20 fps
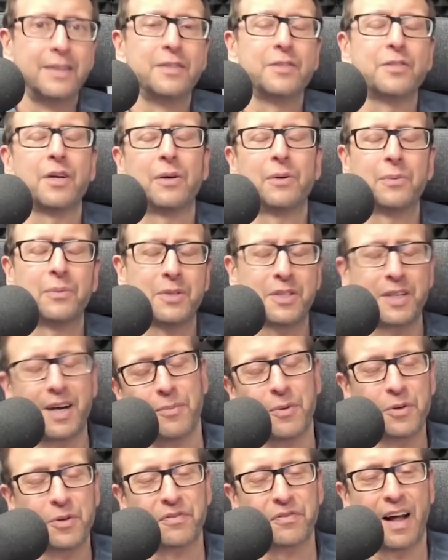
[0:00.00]
So, which
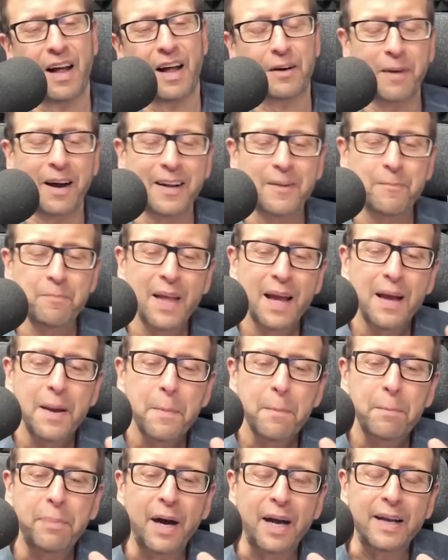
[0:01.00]
I'm always flattered by.
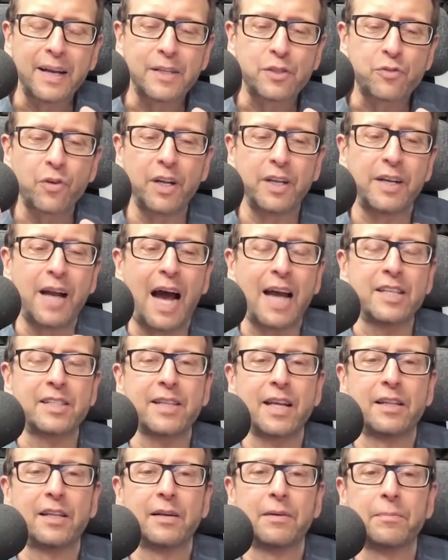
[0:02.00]
But it's really
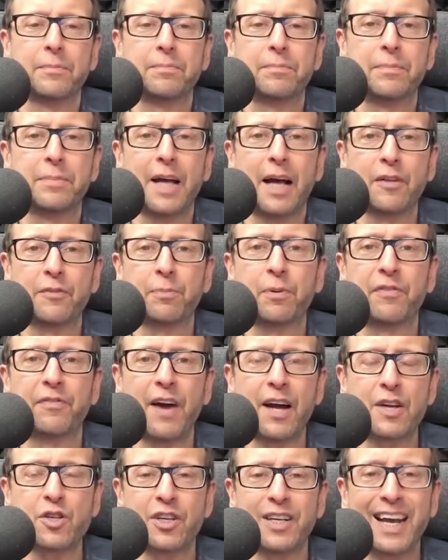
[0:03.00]
nice that the health
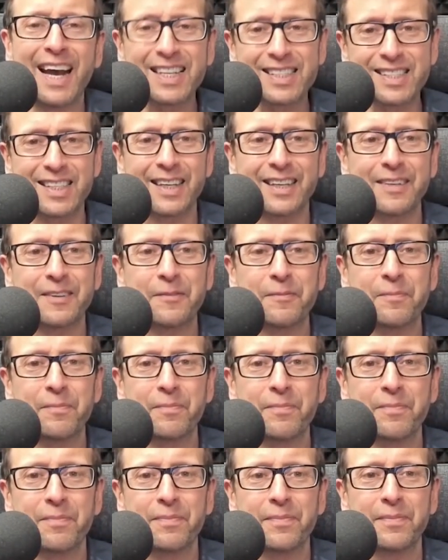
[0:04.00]
profession gets it.
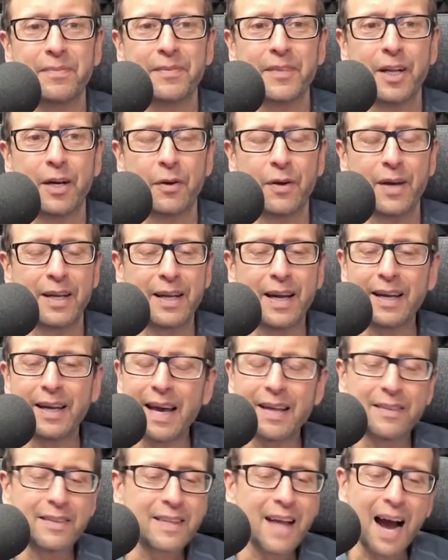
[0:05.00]
You know,
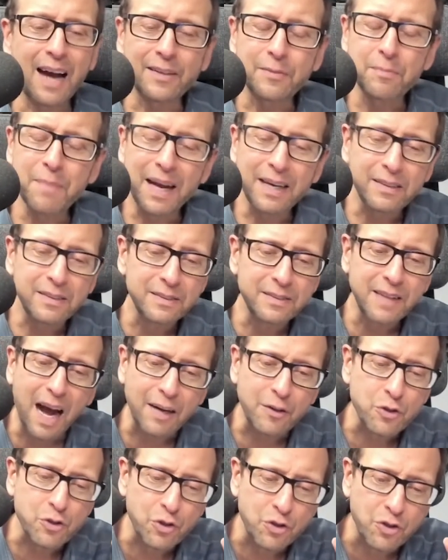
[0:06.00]
again, medical
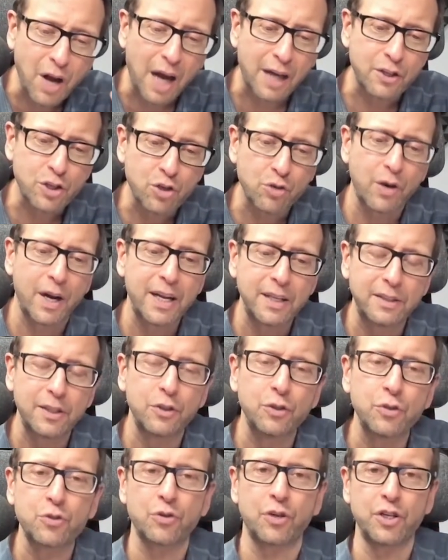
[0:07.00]
doctors are not trained
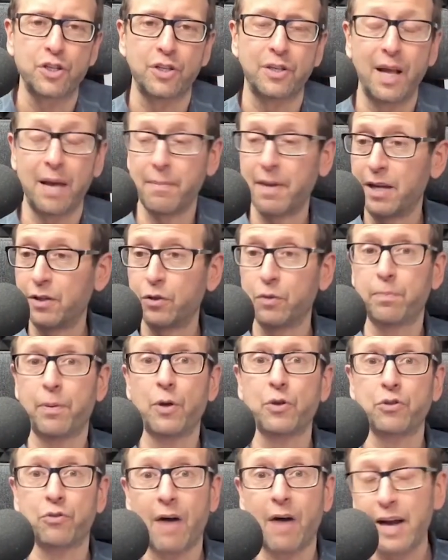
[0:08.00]
in nutrition. They may do
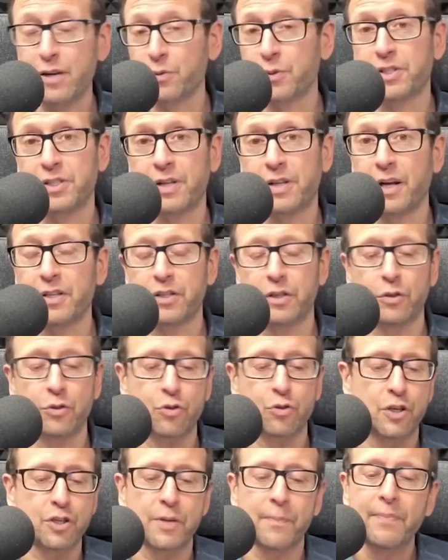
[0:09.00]
postgraduate studies in
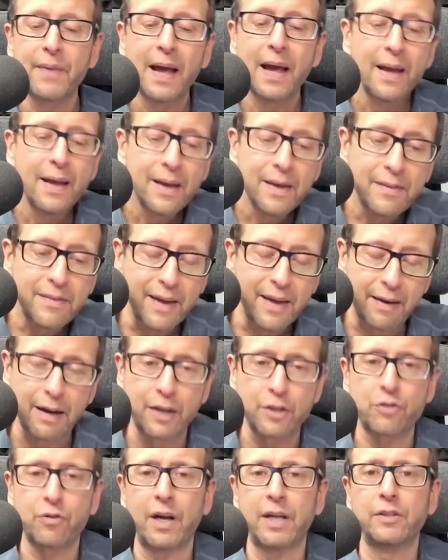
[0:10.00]
nutrition. They're
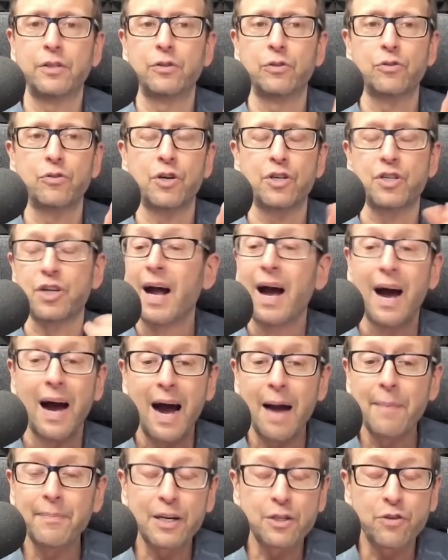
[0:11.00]
not trained in nutrition.
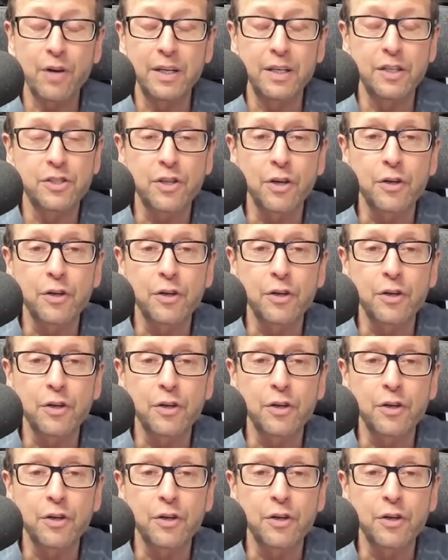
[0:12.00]
I'm not trained in